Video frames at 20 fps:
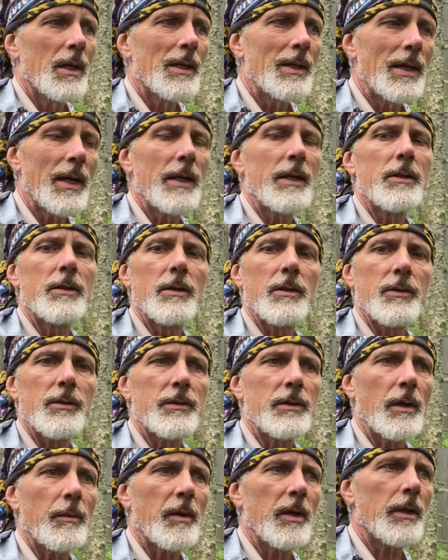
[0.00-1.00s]
getting to the
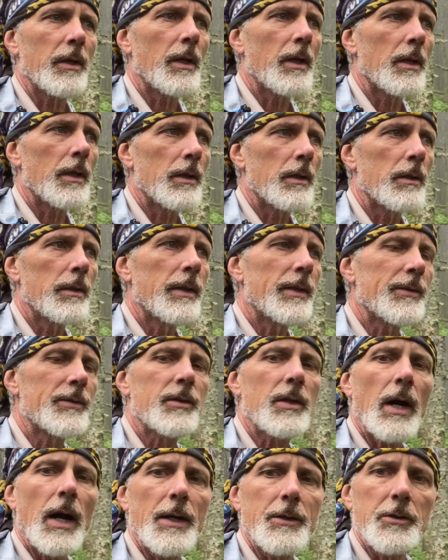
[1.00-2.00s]
summit, the
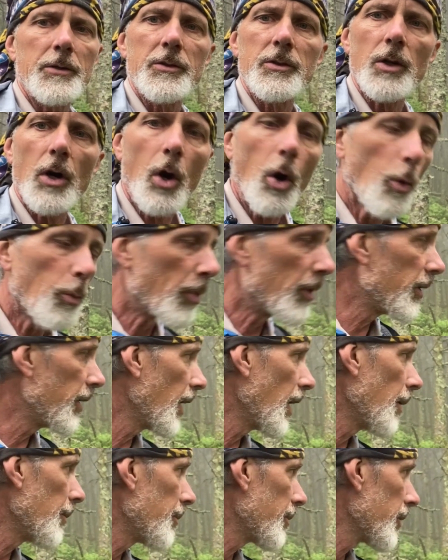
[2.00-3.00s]
sky just opened
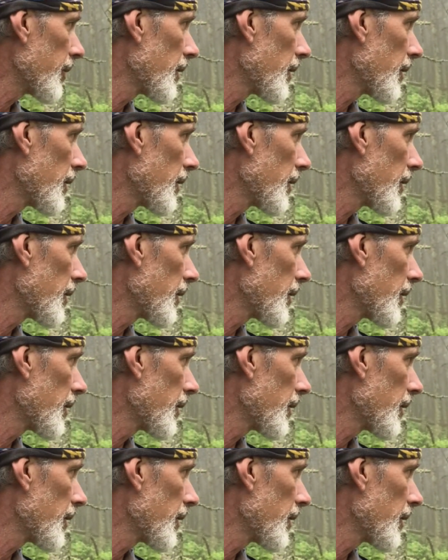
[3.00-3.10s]
up